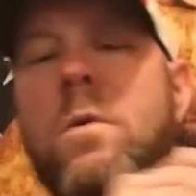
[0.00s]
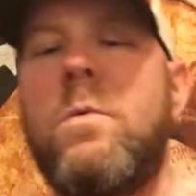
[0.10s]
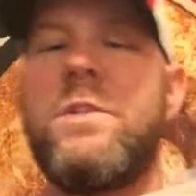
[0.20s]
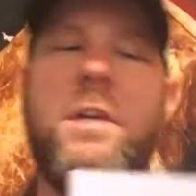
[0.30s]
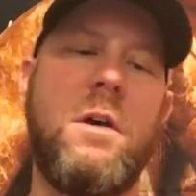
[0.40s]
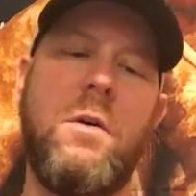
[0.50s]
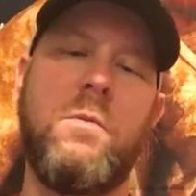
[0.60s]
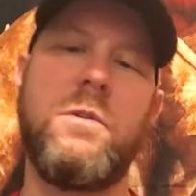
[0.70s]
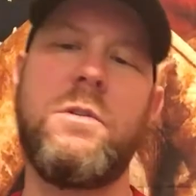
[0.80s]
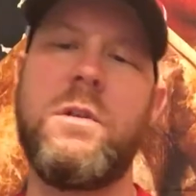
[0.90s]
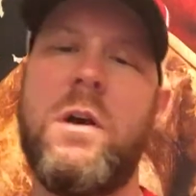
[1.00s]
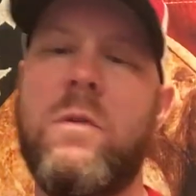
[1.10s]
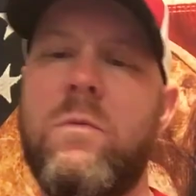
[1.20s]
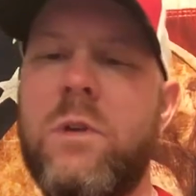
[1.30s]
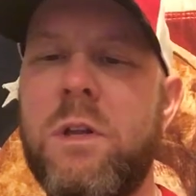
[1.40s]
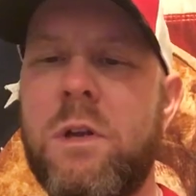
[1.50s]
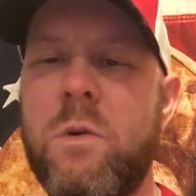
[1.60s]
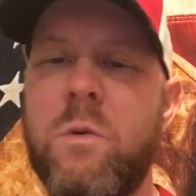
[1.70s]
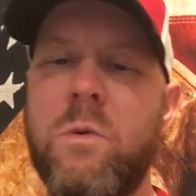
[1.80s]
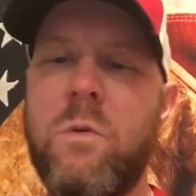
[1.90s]
which I thought was uh, really
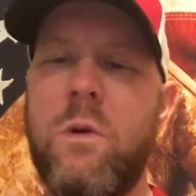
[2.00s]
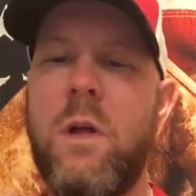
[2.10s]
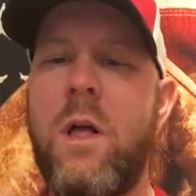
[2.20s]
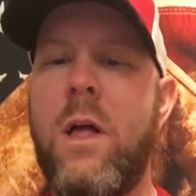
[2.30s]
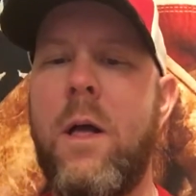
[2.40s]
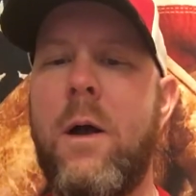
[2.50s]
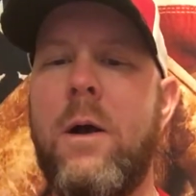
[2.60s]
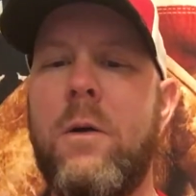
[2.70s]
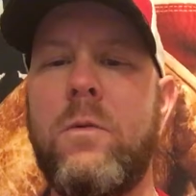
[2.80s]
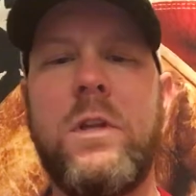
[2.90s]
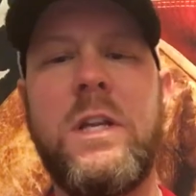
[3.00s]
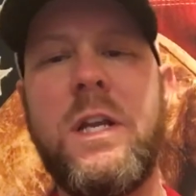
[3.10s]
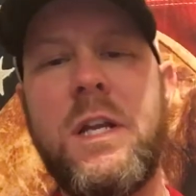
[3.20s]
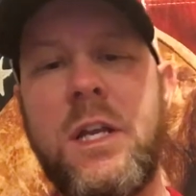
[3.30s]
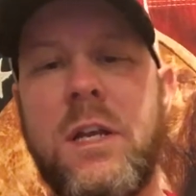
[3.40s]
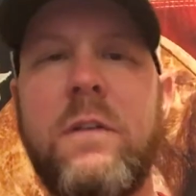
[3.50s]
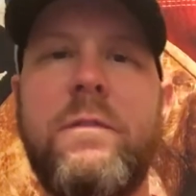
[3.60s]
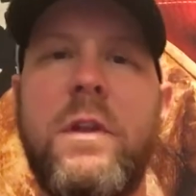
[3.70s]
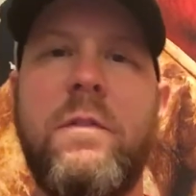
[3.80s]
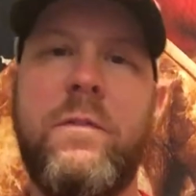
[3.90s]
cool. Uh, really neat gift
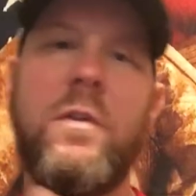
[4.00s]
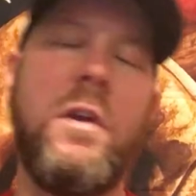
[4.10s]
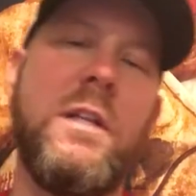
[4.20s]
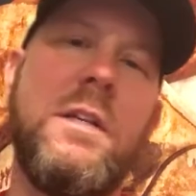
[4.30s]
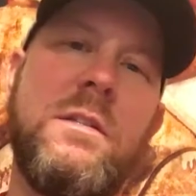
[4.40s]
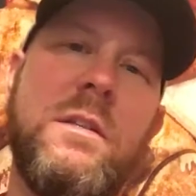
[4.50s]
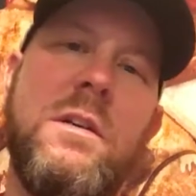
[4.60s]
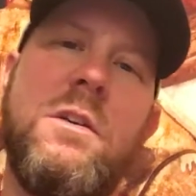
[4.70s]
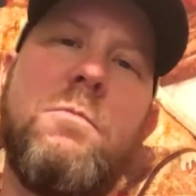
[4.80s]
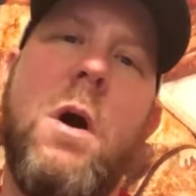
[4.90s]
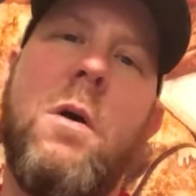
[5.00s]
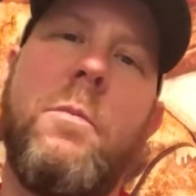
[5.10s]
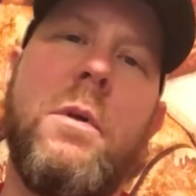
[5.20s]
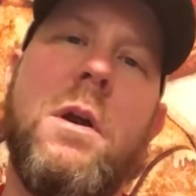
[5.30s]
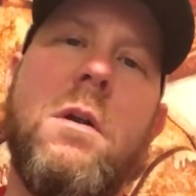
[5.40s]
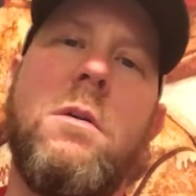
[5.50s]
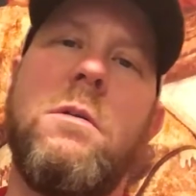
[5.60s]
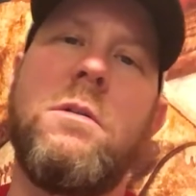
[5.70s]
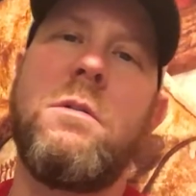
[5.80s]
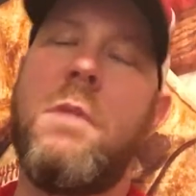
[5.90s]
if you got that serious ball player or
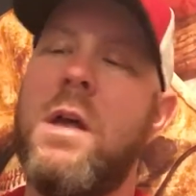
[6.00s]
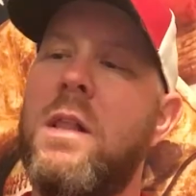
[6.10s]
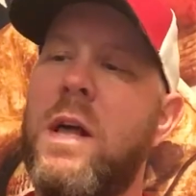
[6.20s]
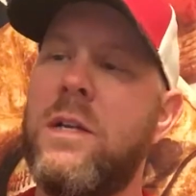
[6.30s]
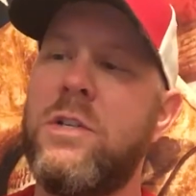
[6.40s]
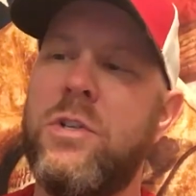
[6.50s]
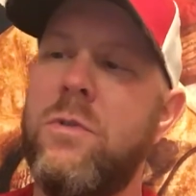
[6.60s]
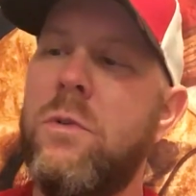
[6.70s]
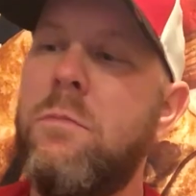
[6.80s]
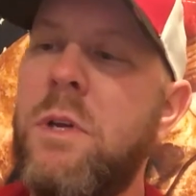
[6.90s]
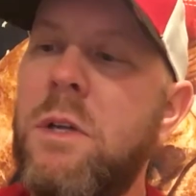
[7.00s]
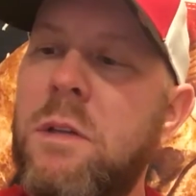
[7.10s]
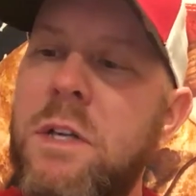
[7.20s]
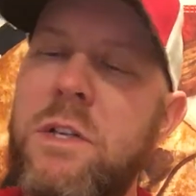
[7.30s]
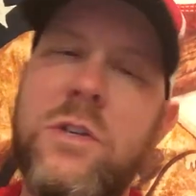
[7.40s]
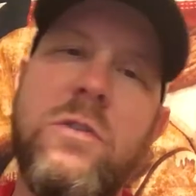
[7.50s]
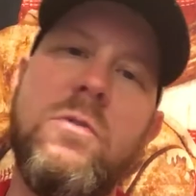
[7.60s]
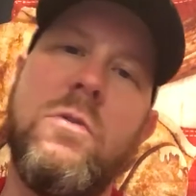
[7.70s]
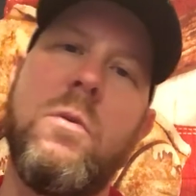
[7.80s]
somebody that likes chewing Big League Chew or